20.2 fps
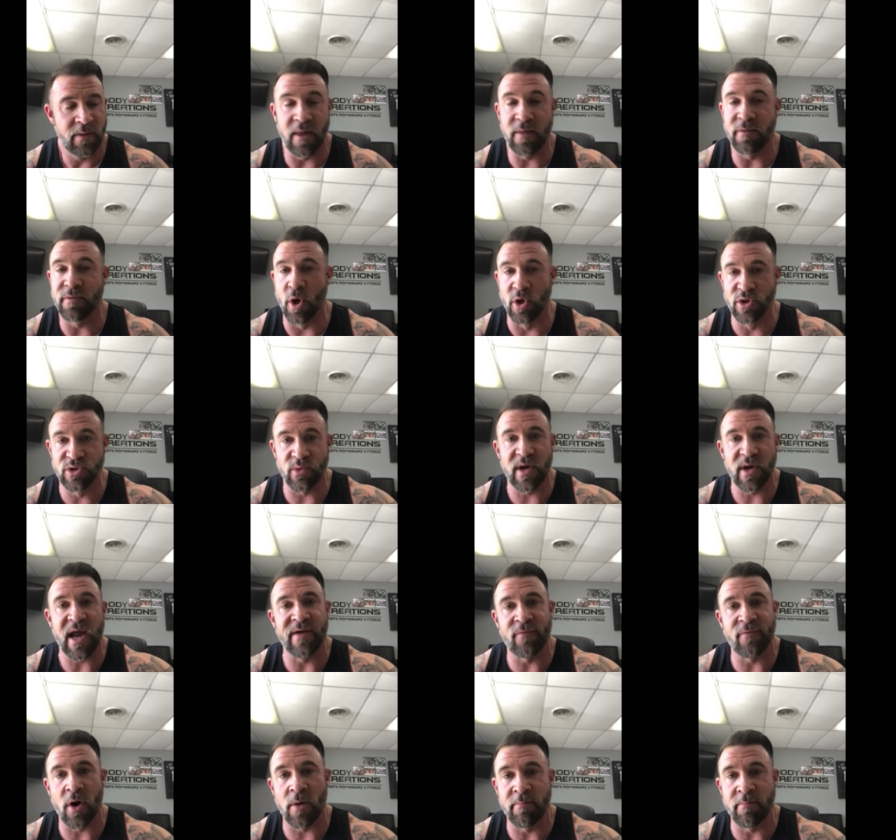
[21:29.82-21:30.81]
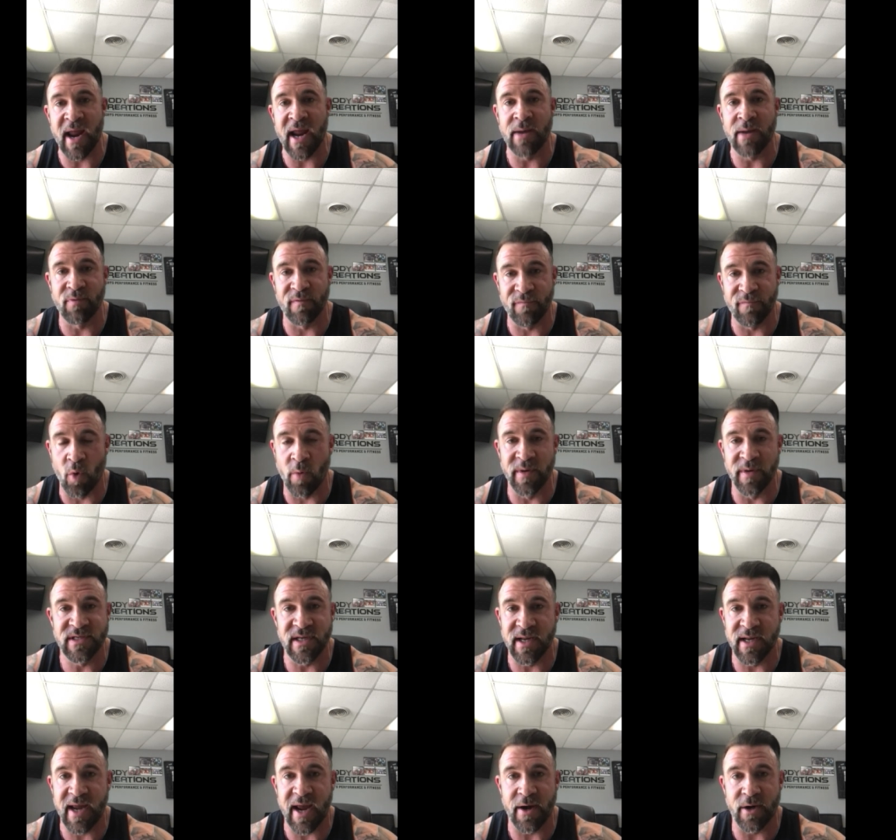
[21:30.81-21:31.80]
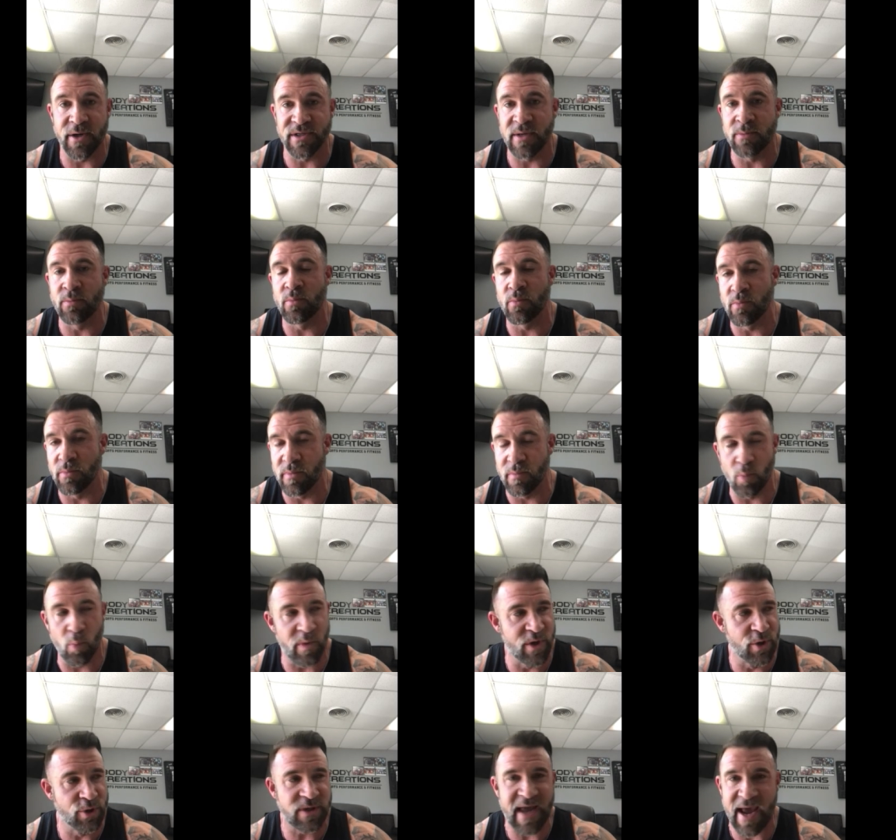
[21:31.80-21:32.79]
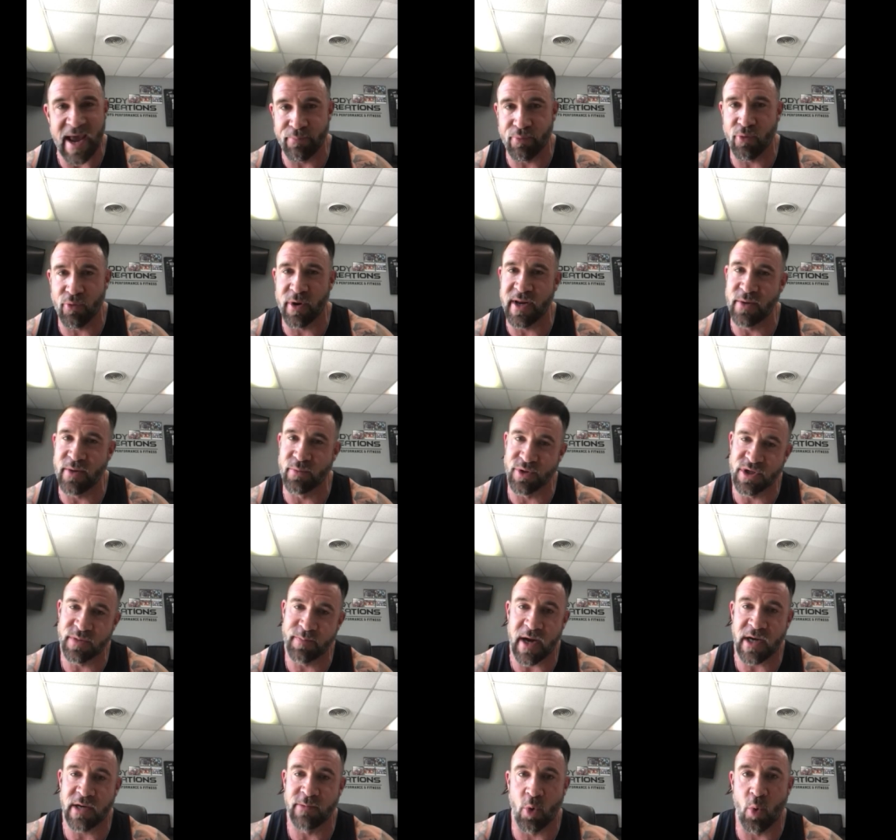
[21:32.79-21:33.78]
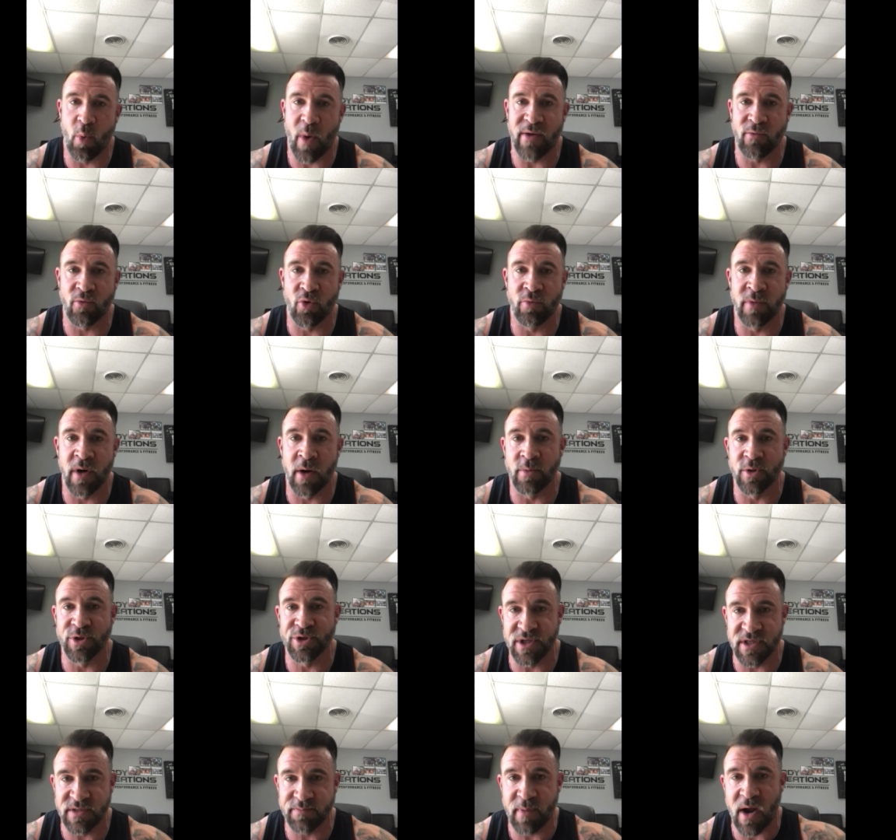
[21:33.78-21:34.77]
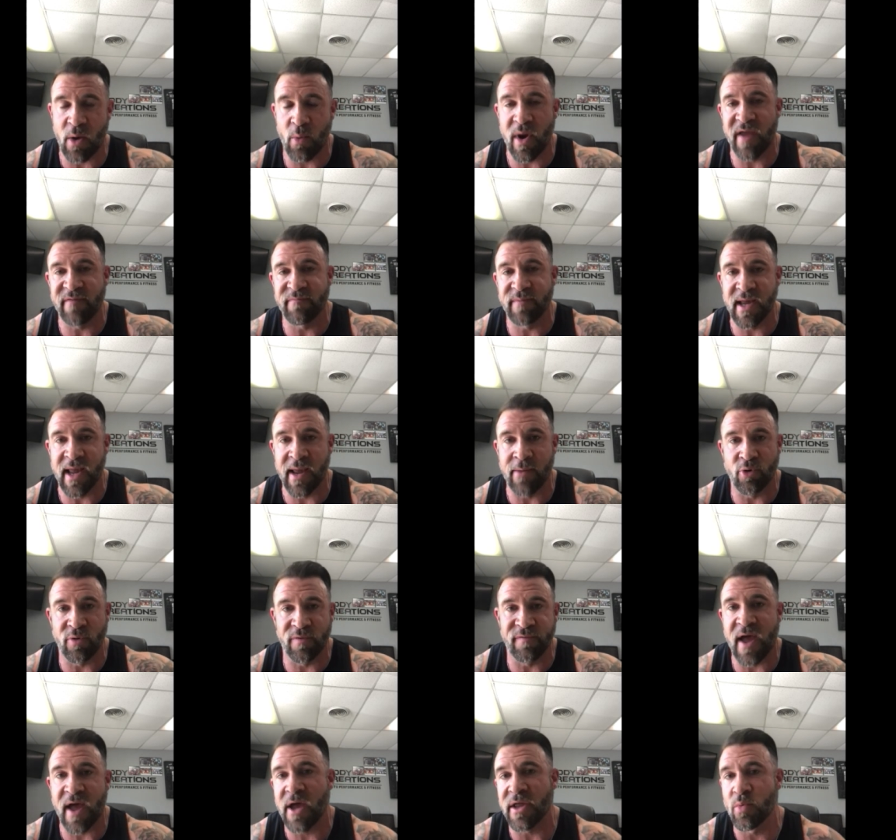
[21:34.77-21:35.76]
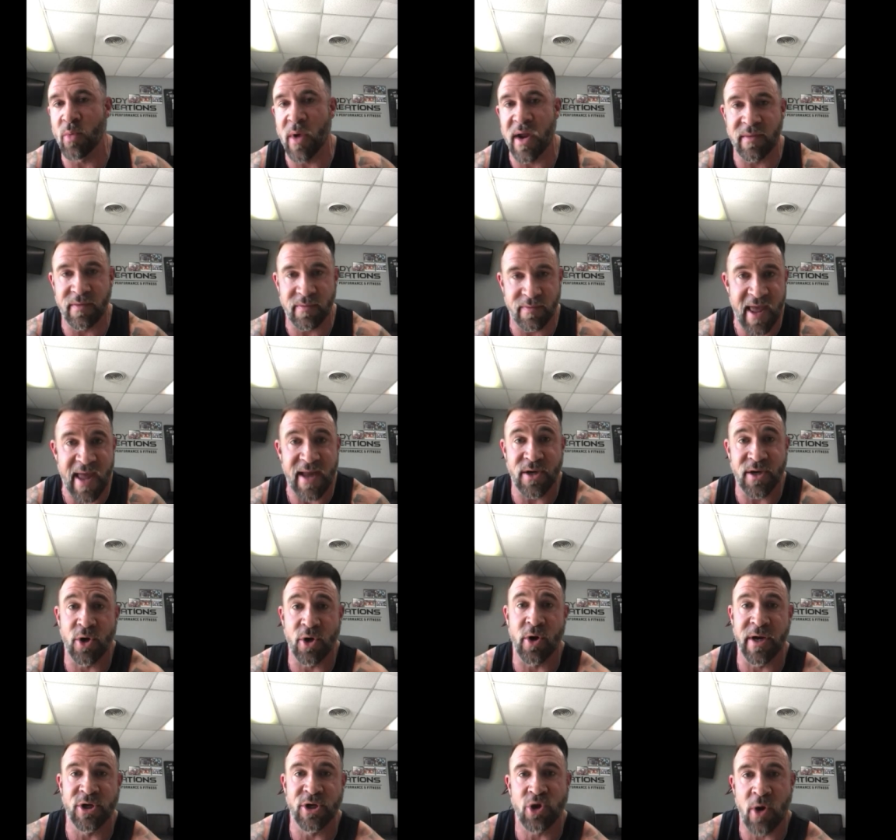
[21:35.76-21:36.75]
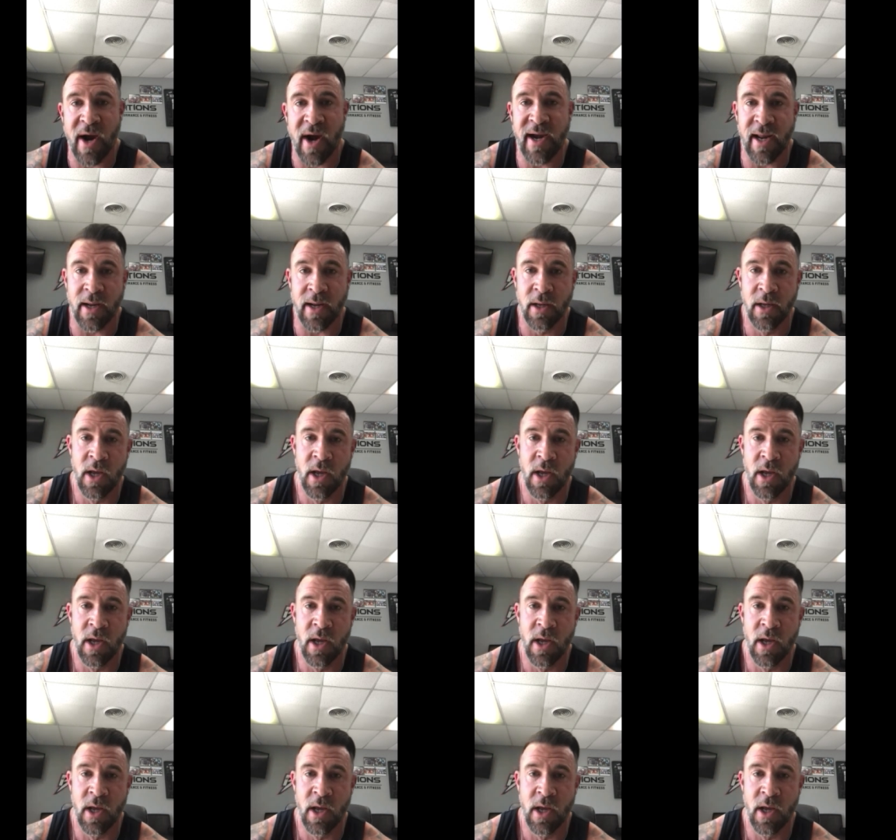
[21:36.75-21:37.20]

Those were kind of our main performance indicators. And we usually had pretty respectable weight room numbers just by way of being able to evaluate that during training.